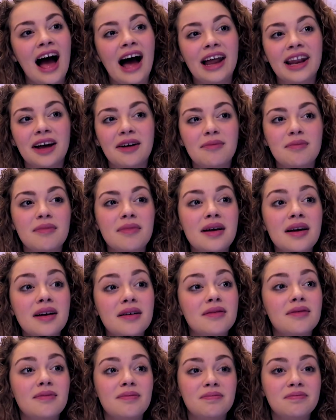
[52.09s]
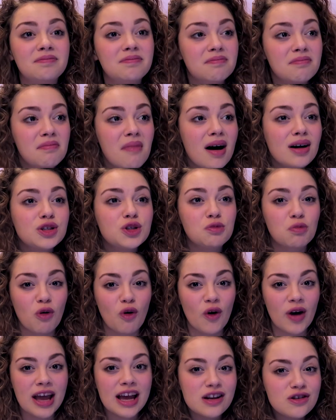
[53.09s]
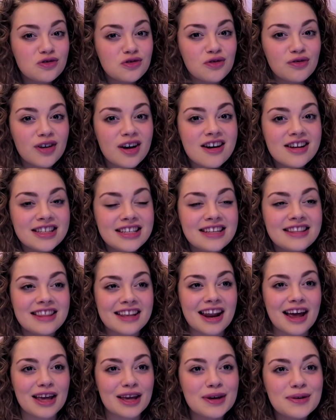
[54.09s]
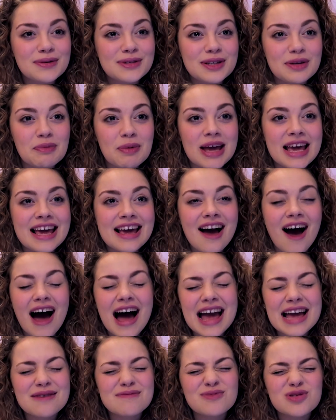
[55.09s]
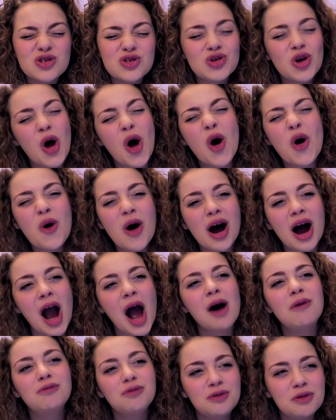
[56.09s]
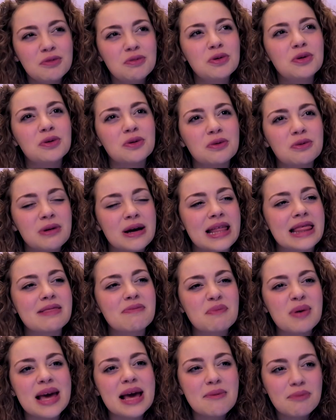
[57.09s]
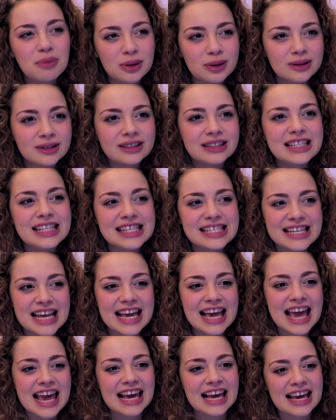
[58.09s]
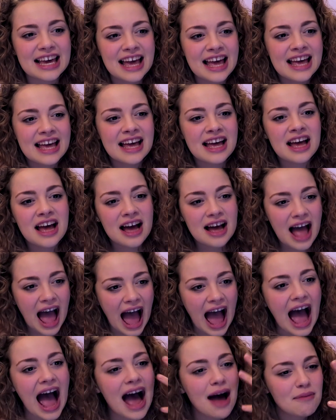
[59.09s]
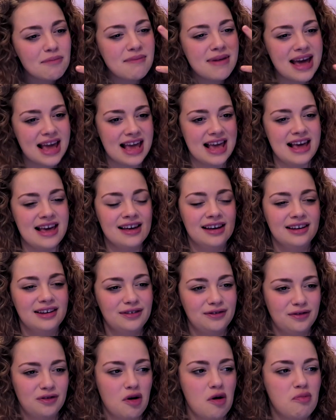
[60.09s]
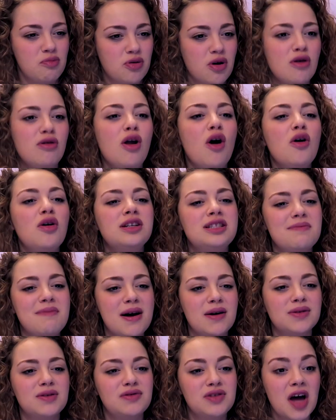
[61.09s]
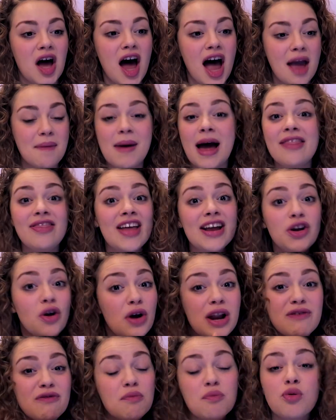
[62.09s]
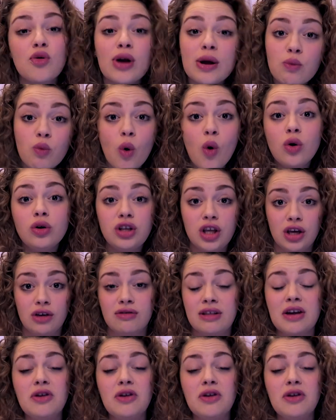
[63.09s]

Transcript: and I'm much more introverted than I used to be. I am so uncomfortable with people singing at me for a prolonged amount of time and they don't even pre-warn you.